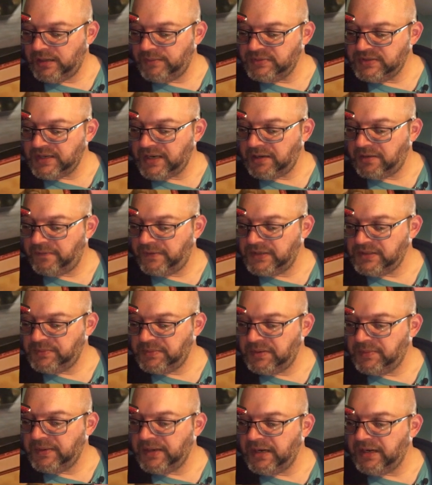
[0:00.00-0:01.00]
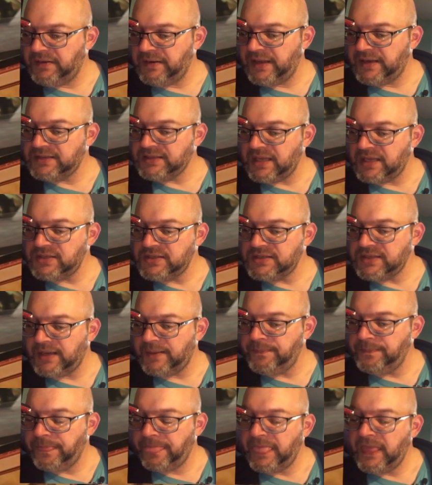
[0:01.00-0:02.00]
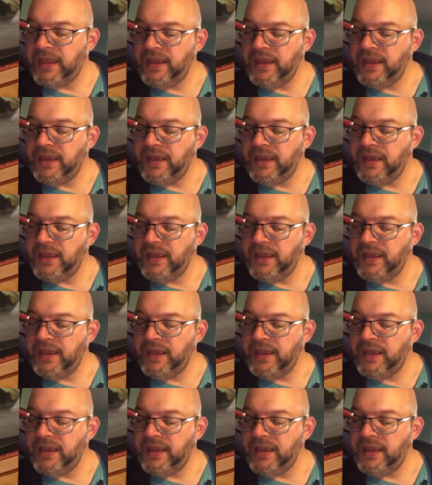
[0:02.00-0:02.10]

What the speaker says: Sacrifice them at the beginning of the next end step.